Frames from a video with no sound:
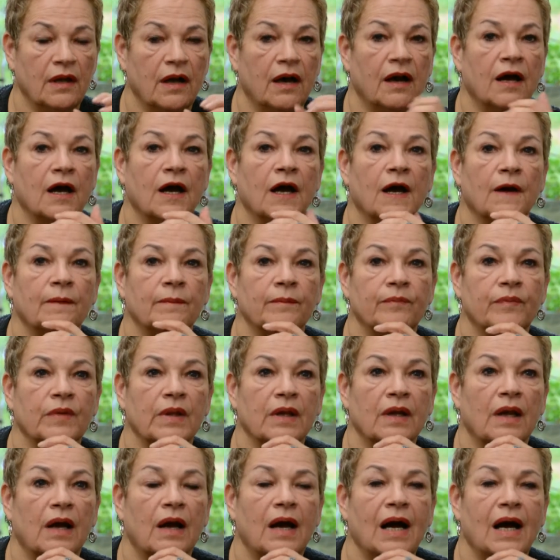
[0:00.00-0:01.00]

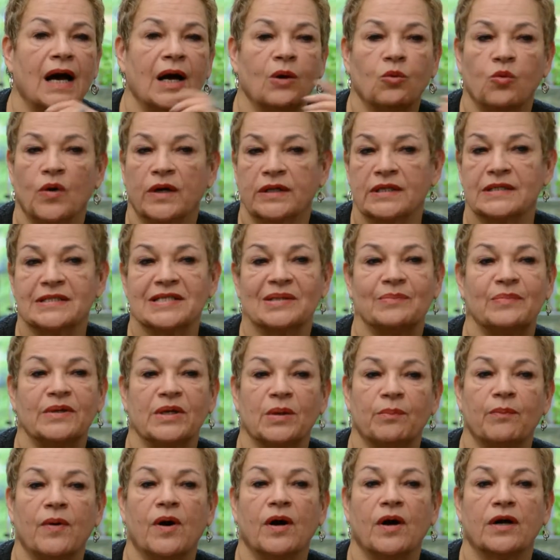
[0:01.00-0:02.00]
I wanted to be
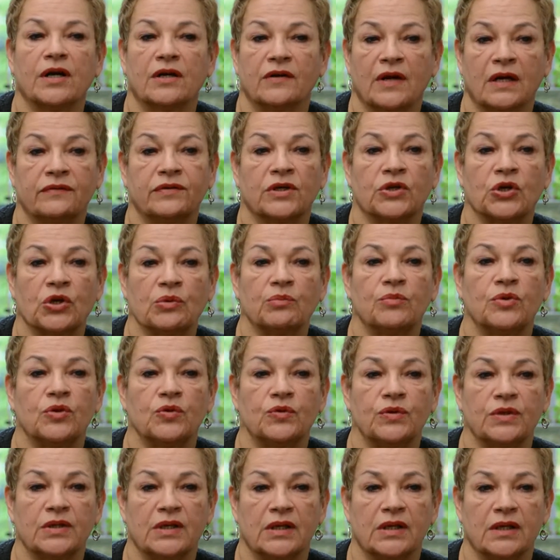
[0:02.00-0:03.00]
a part of a
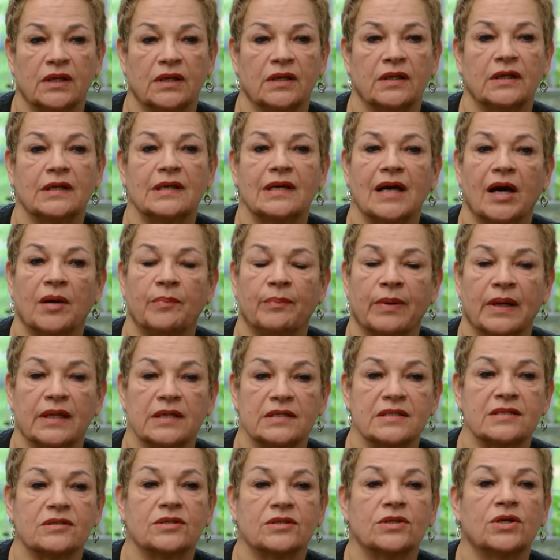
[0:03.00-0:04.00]
community, a
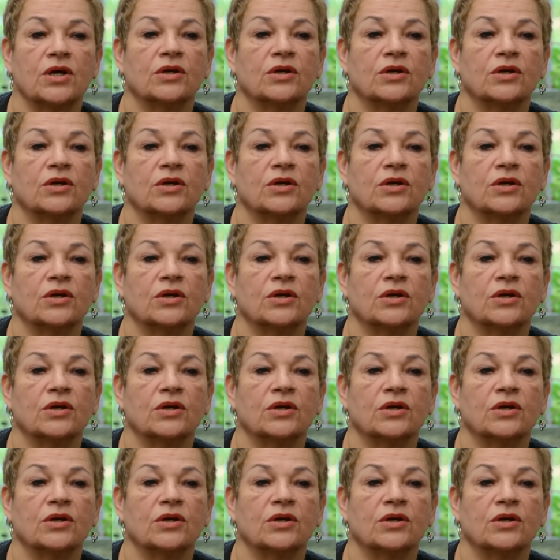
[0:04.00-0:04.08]
place to